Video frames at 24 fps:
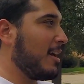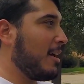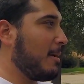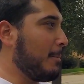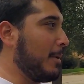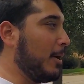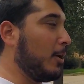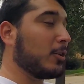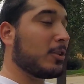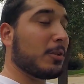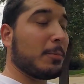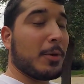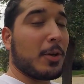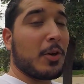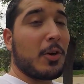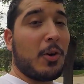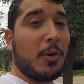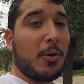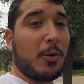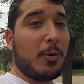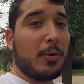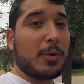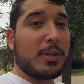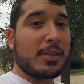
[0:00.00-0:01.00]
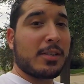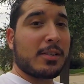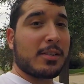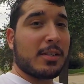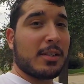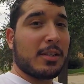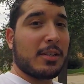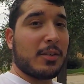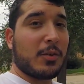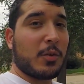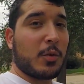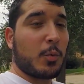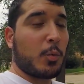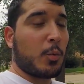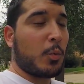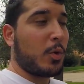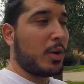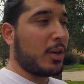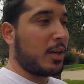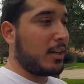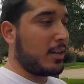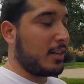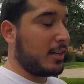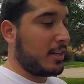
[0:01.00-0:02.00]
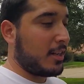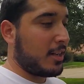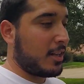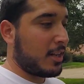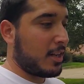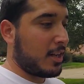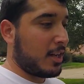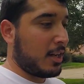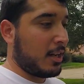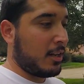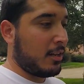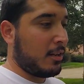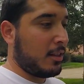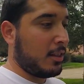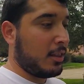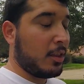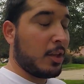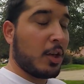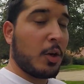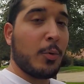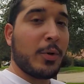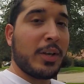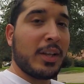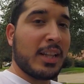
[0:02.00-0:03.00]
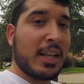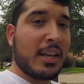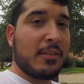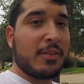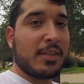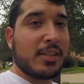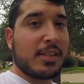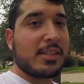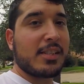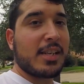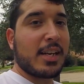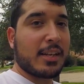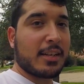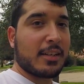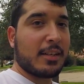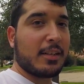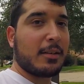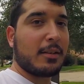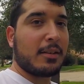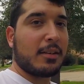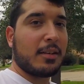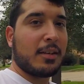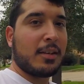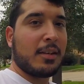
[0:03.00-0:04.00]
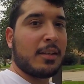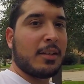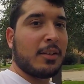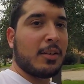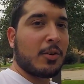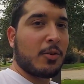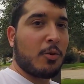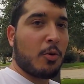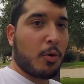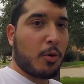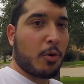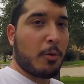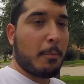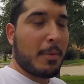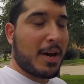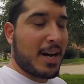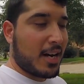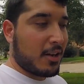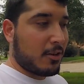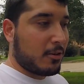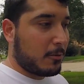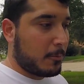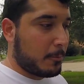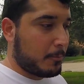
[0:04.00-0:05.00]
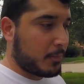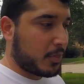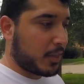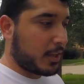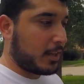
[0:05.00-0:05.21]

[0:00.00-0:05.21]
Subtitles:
my ultimate goal is to run a low 11-second quarter mile.